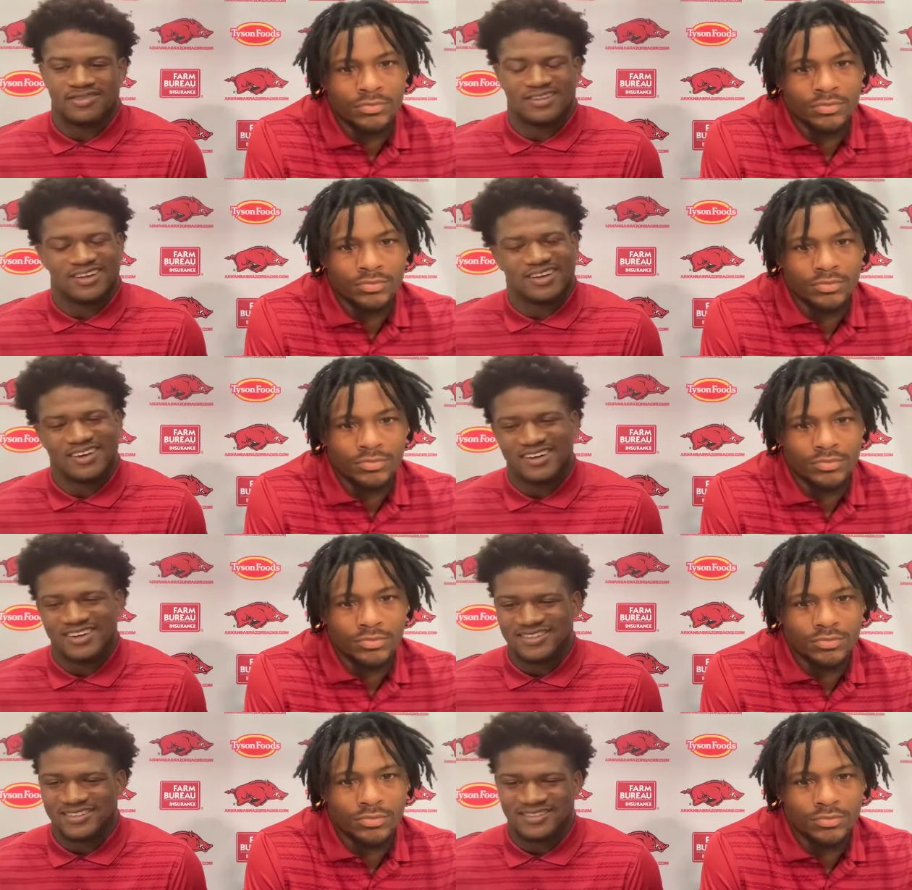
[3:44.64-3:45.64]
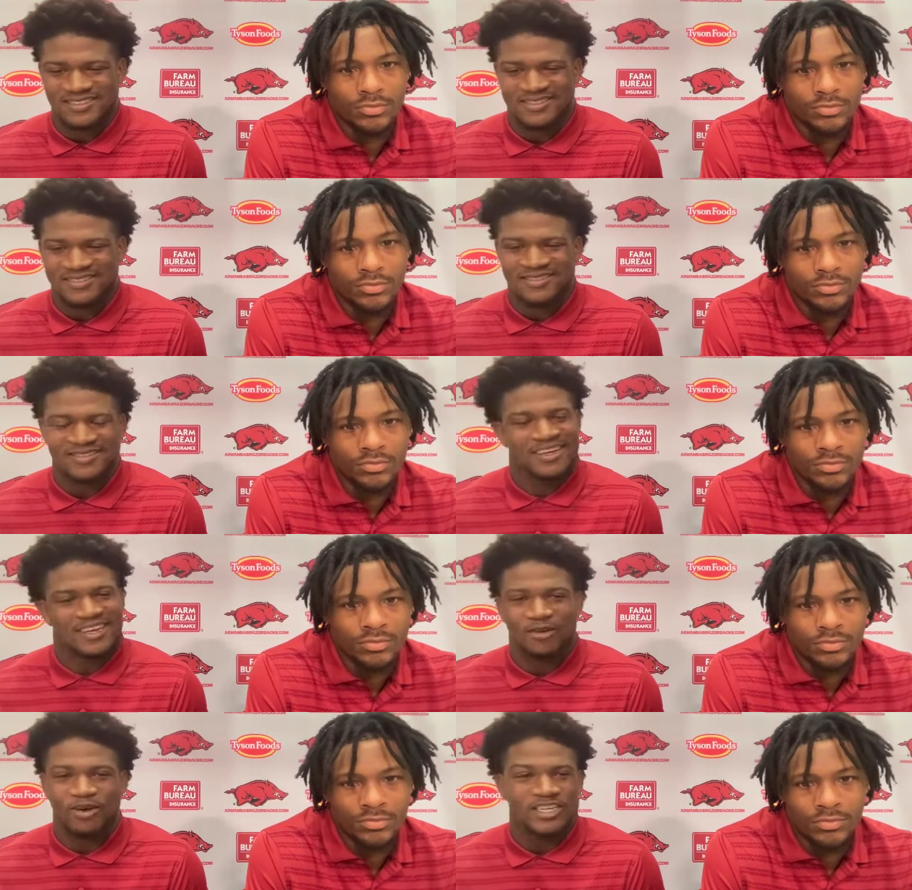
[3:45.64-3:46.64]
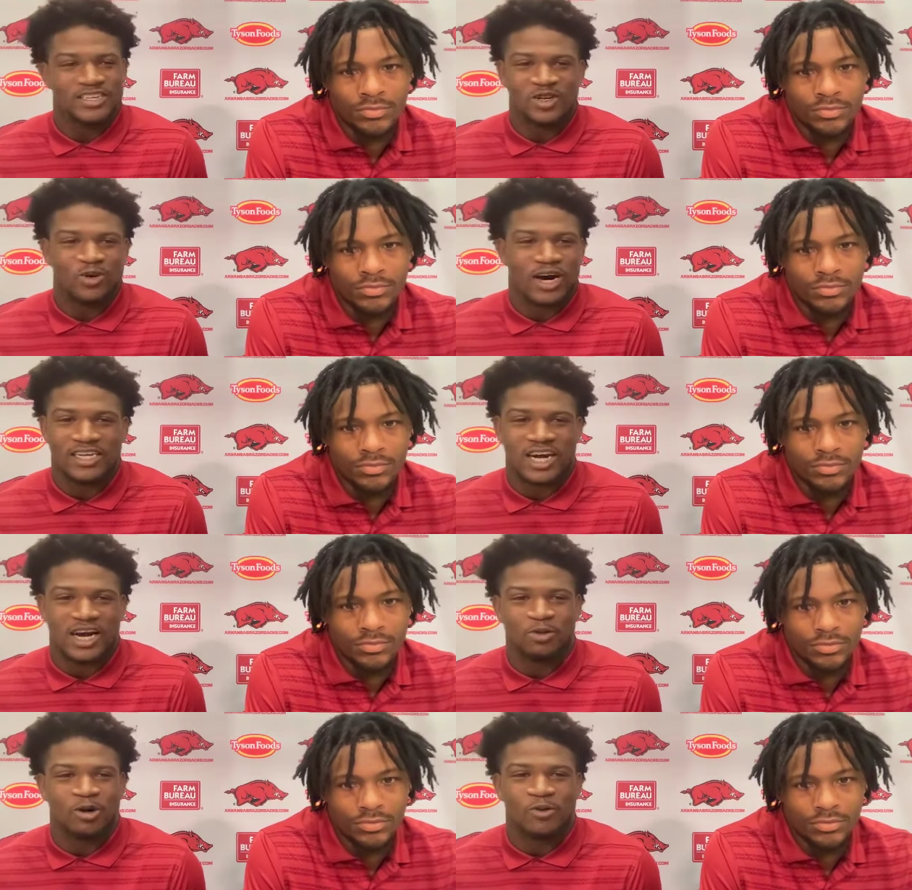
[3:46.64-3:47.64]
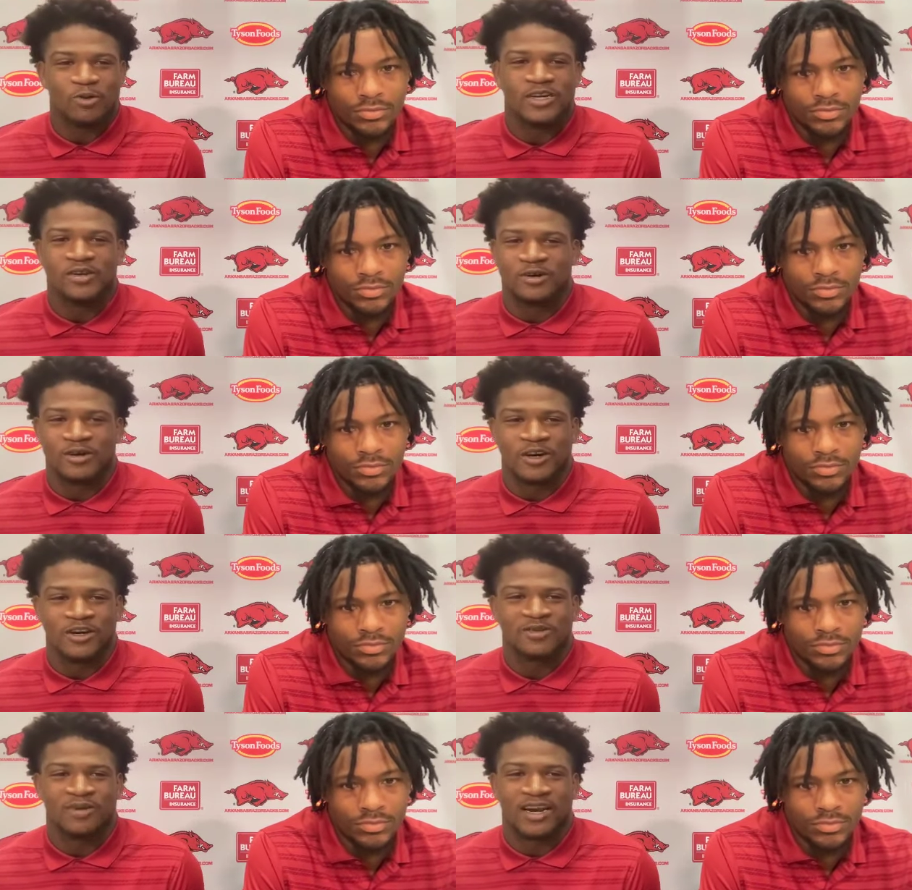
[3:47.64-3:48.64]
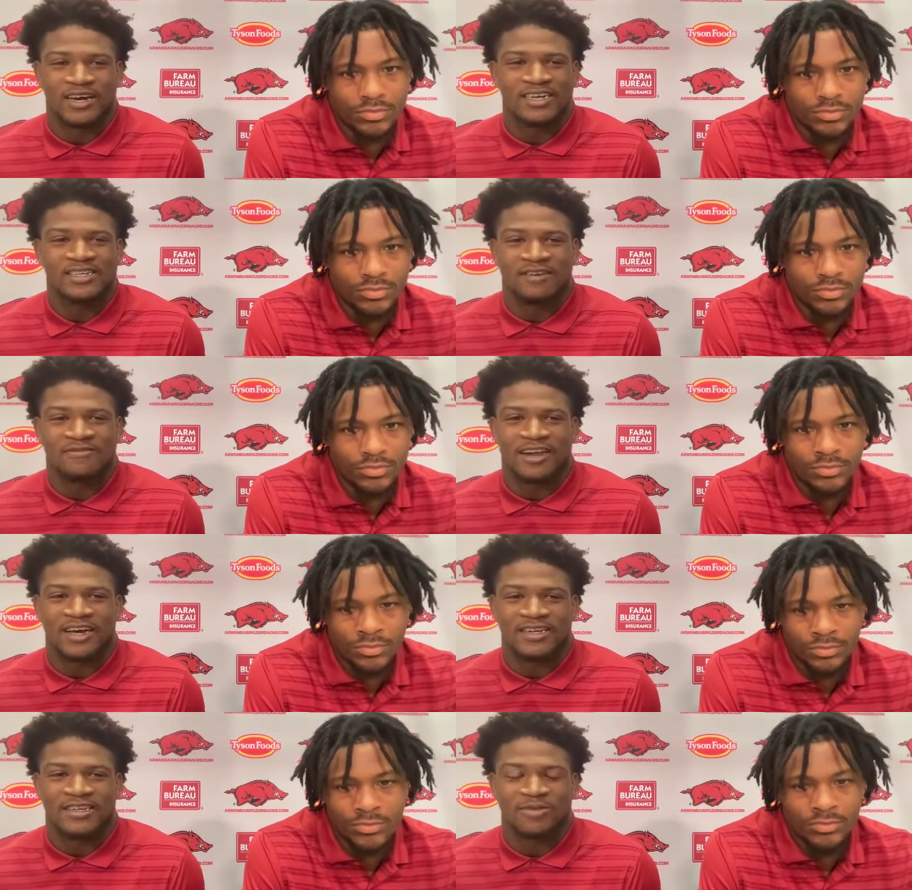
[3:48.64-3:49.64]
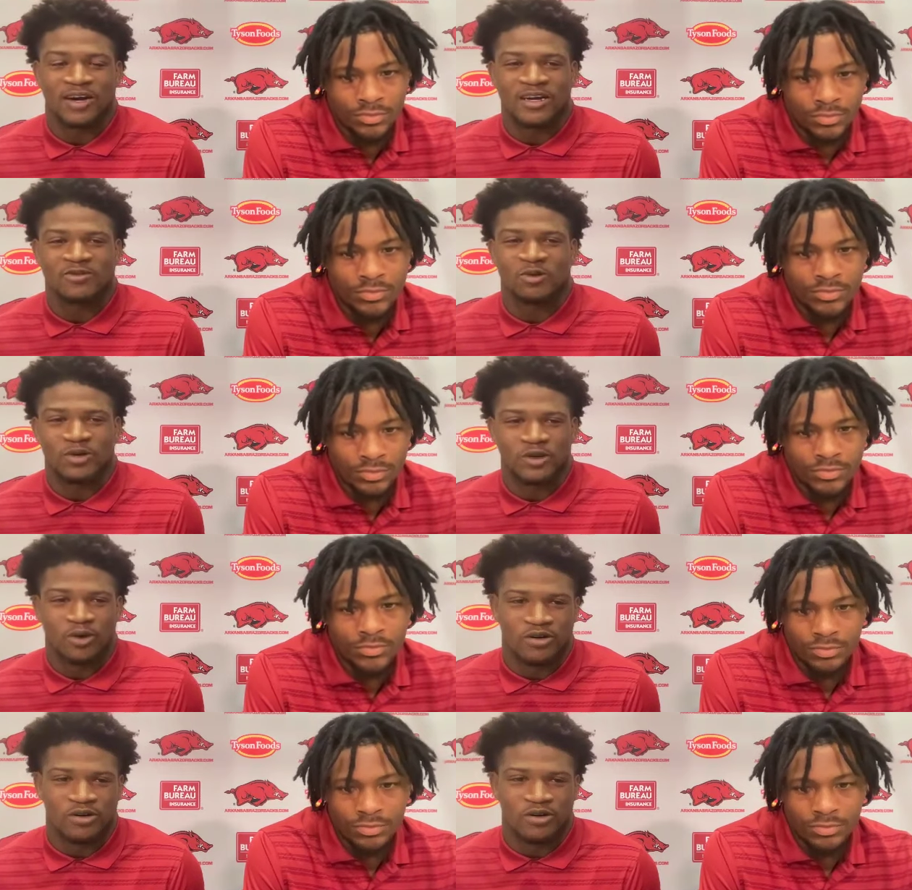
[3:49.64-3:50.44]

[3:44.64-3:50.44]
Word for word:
Speaker 1: uh, yeah, really just do our job, do what we do. You know, it's about us. I feel like it's about us what we do